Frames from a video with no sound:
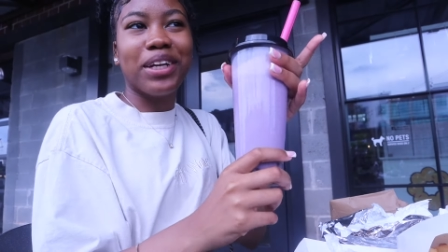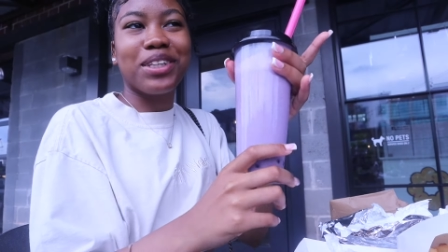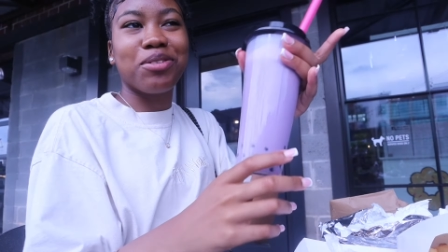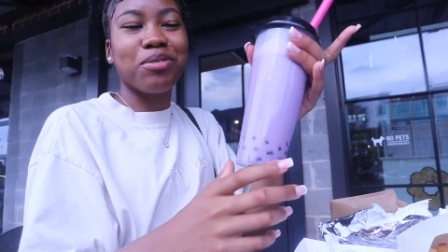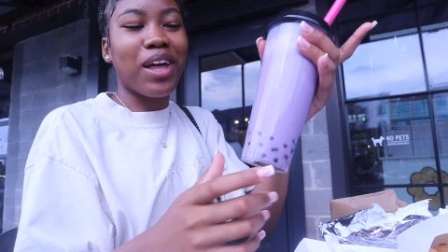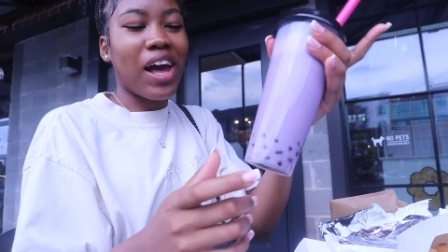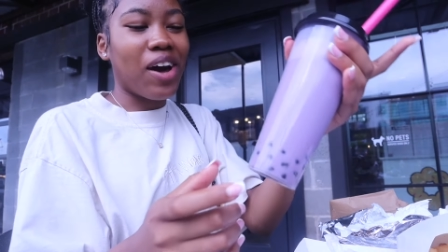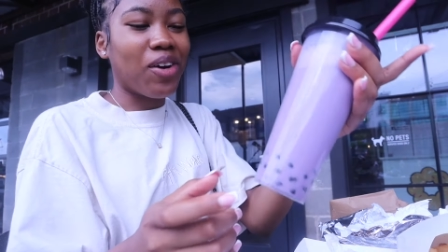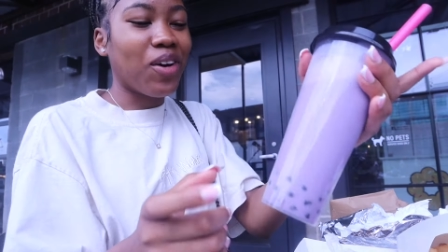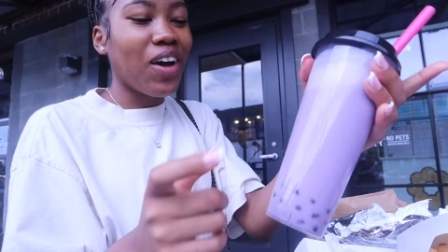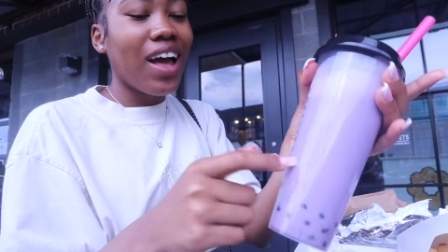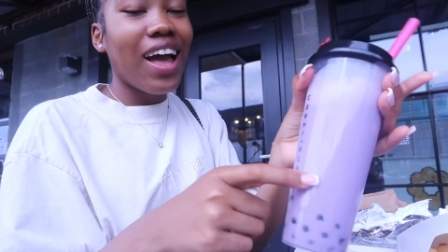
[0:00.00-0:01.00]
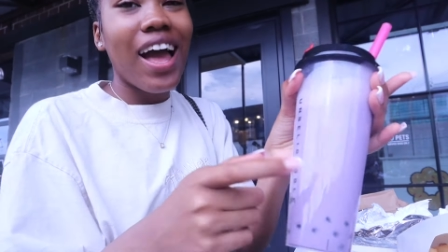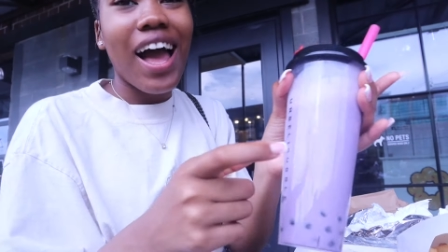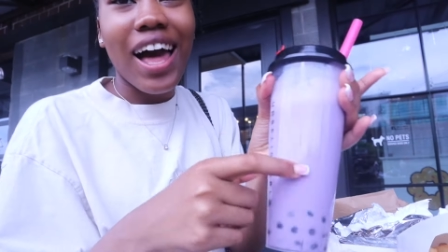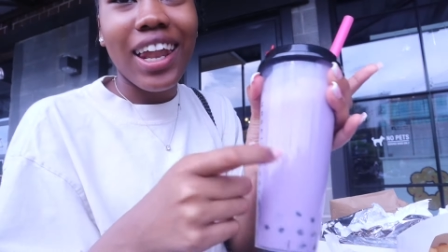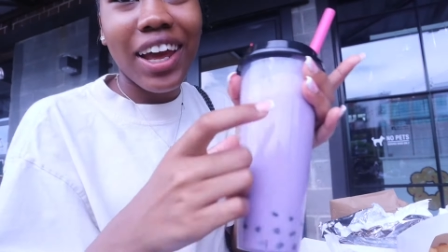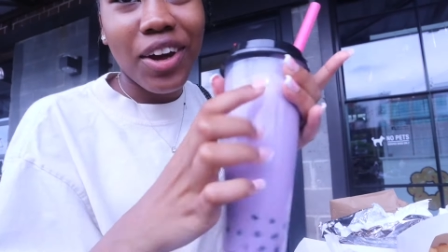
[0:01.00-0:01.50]
did too loud.
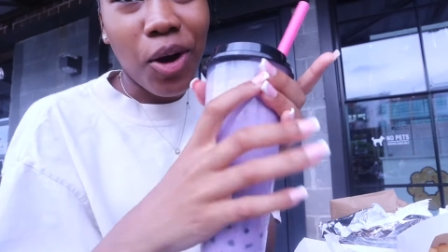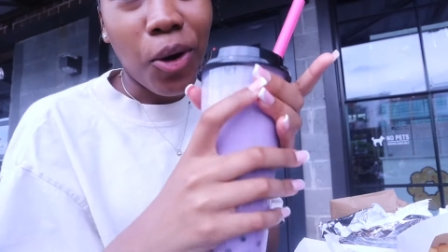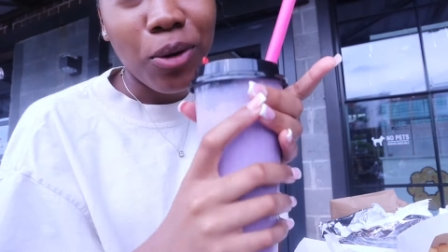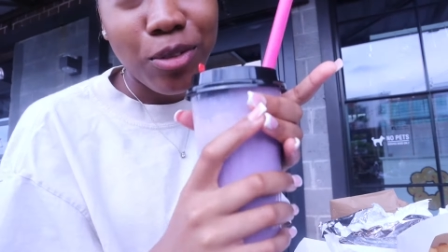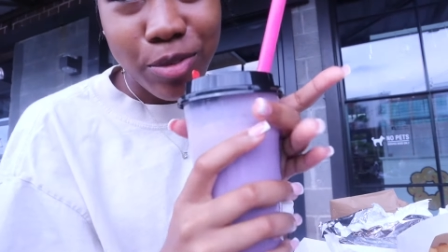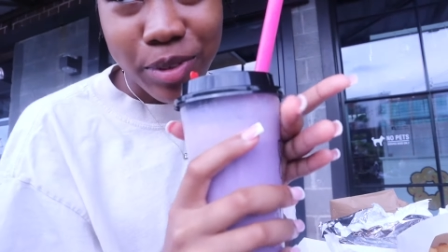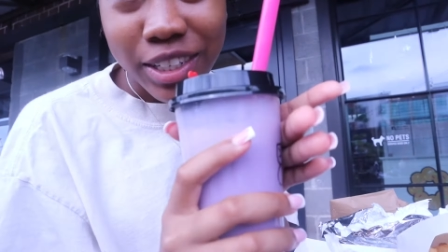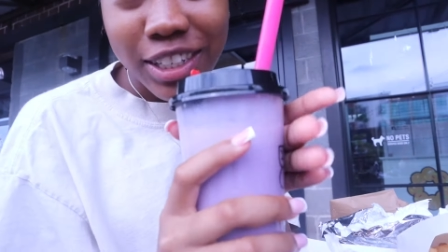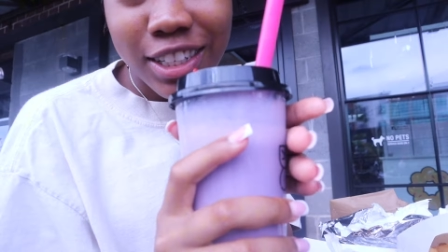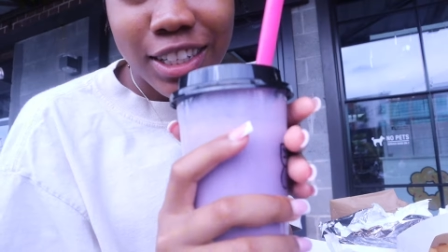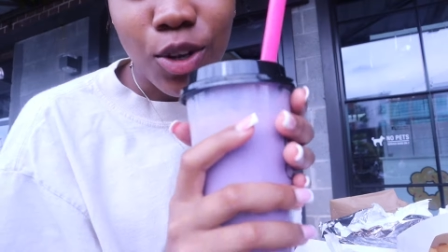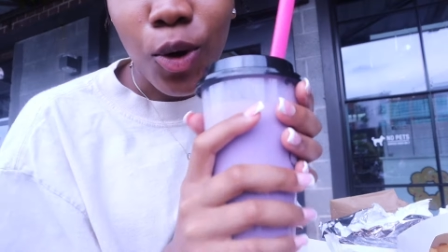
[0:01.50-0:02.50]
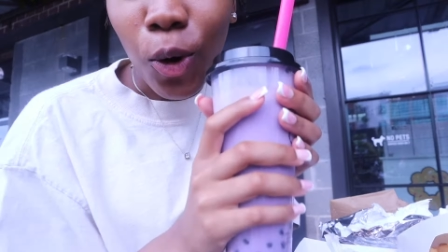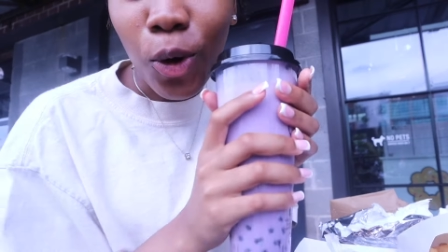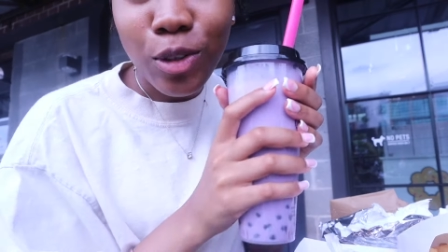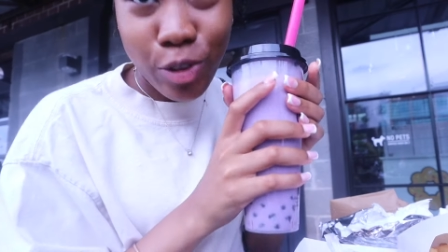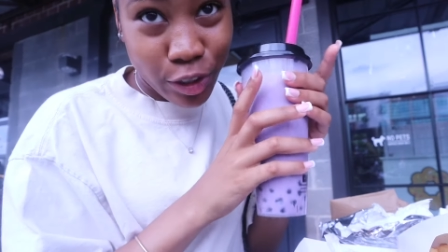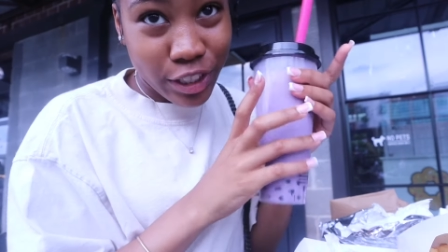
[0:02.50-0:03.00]
I like cold drinks.
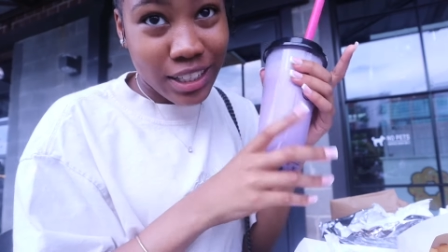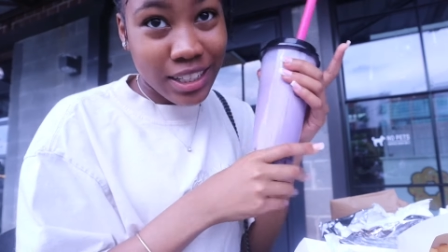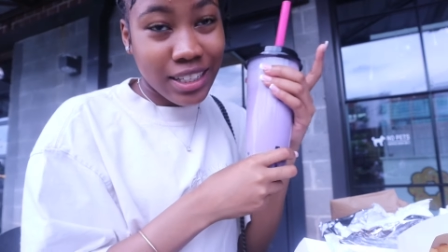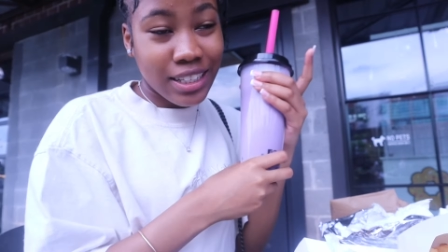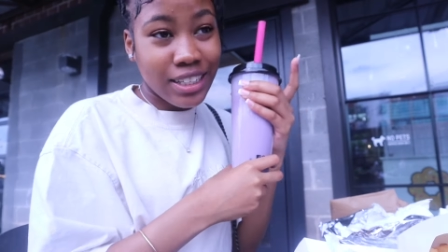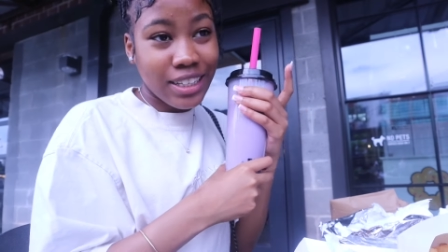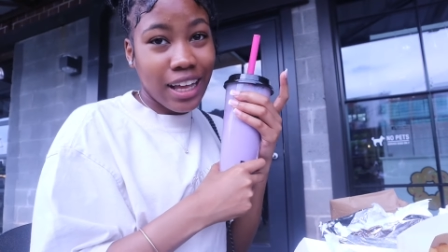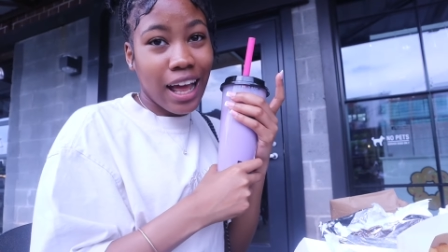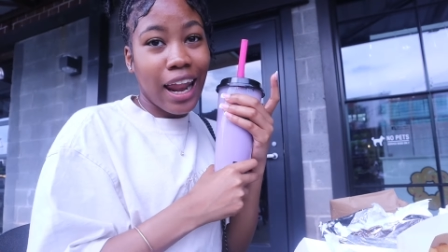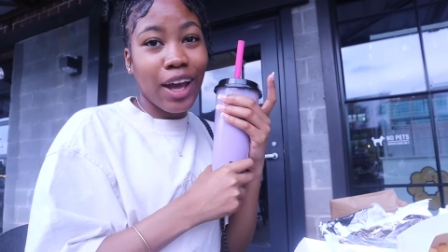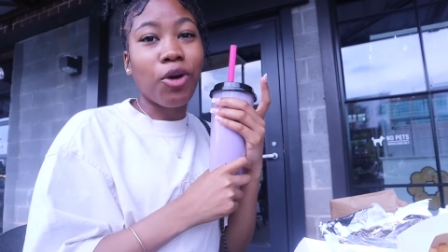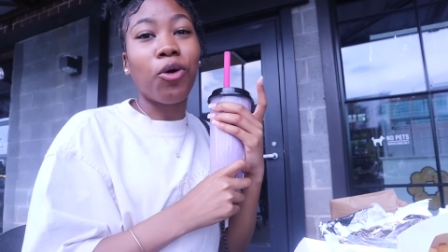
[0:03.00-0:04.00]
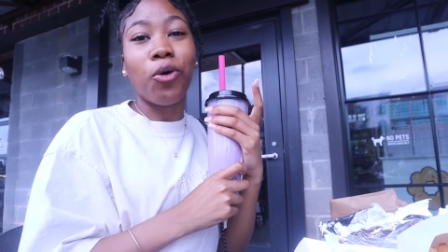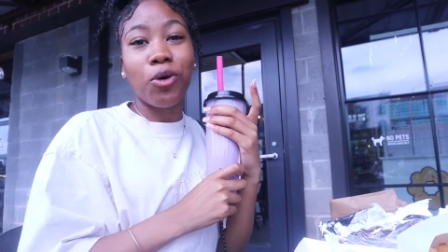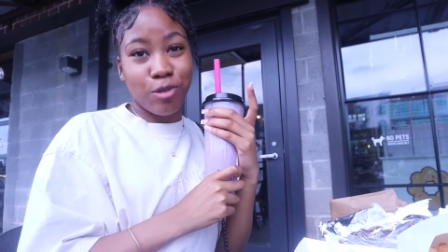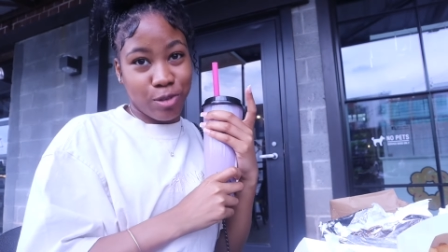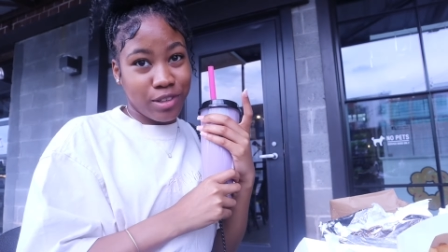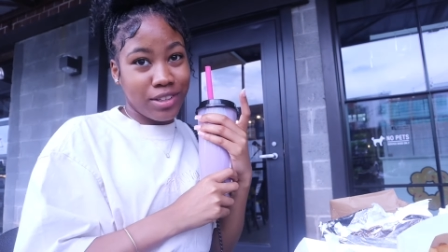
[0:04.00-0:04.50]
Cold drinks. I like
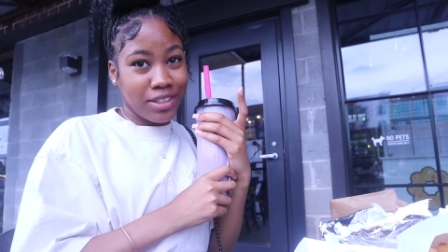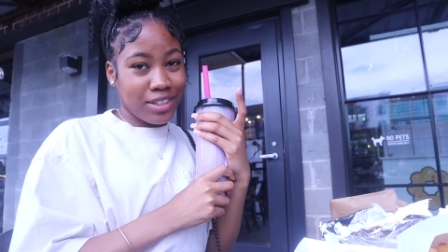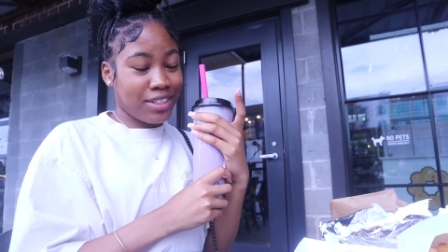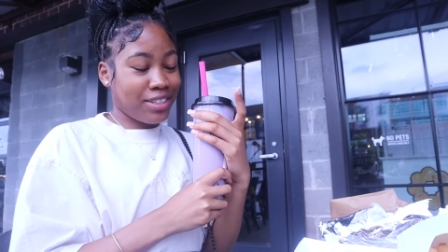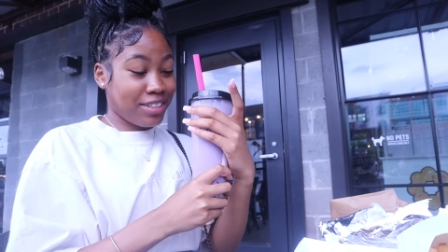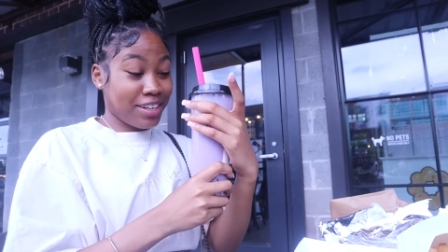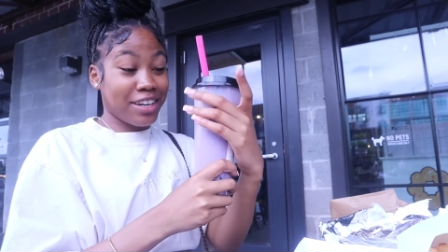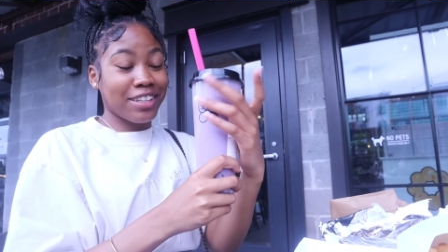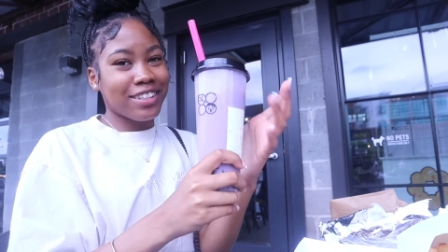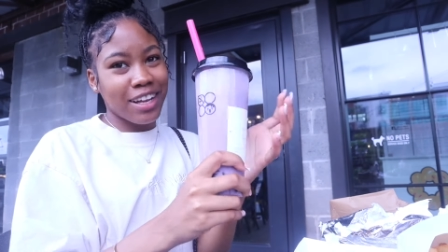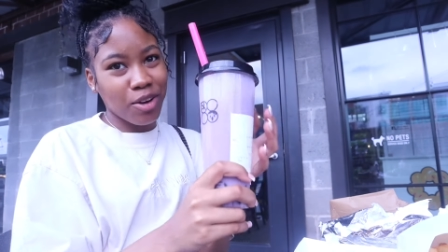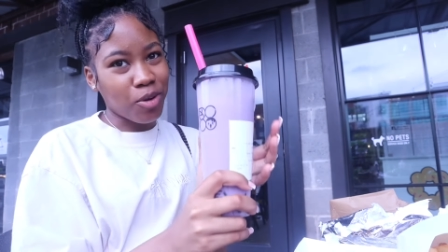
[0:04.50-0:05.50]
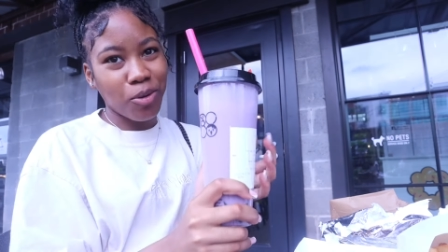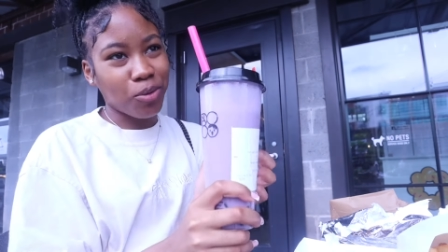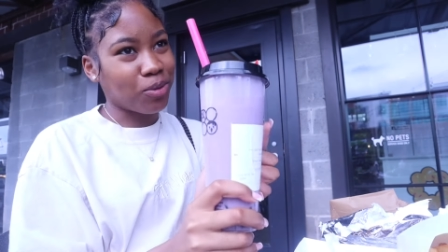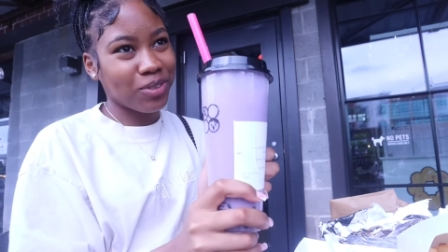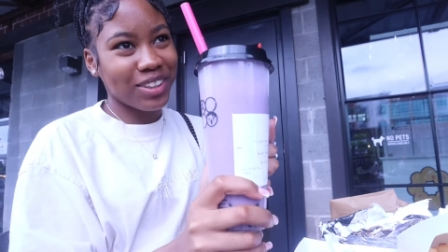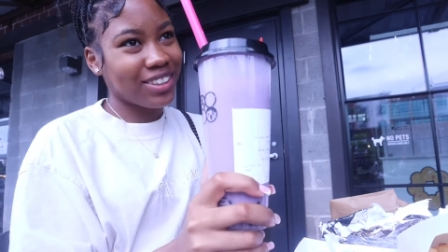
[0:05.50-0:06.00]
cold drinks. And this ain't
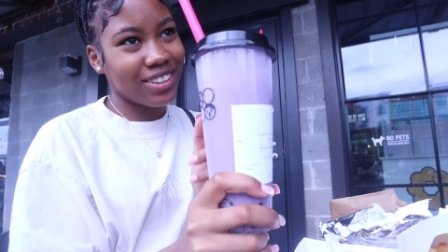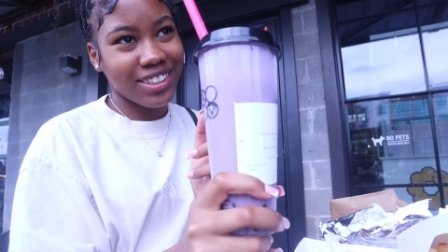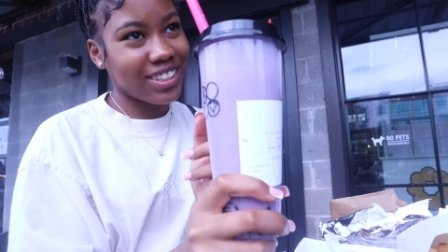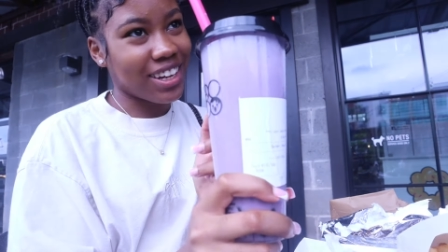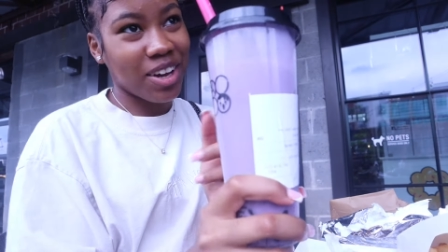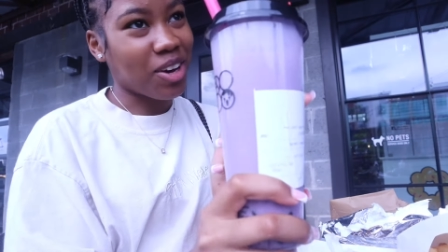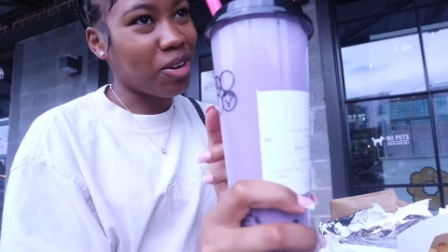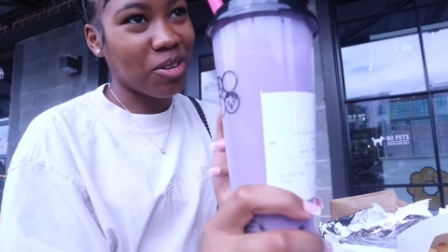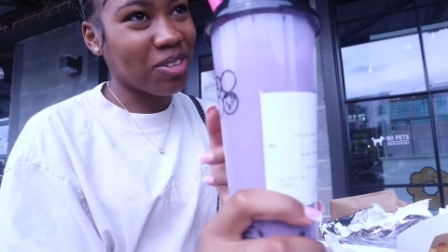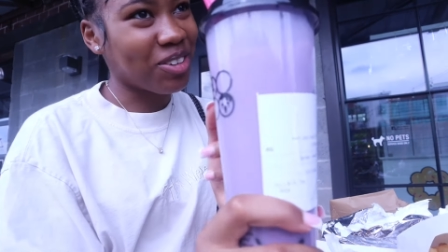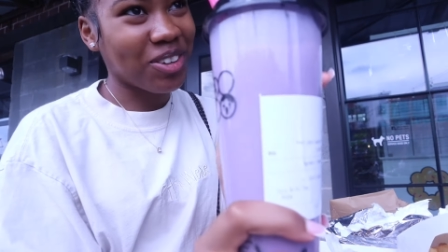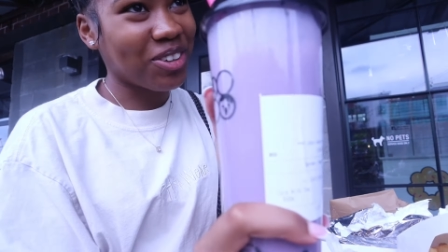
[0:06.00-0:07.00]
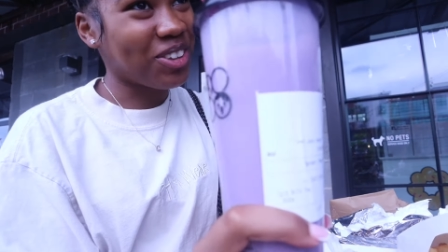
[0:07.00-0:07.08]
cold cool. drink. This ain't cold, cold. drink.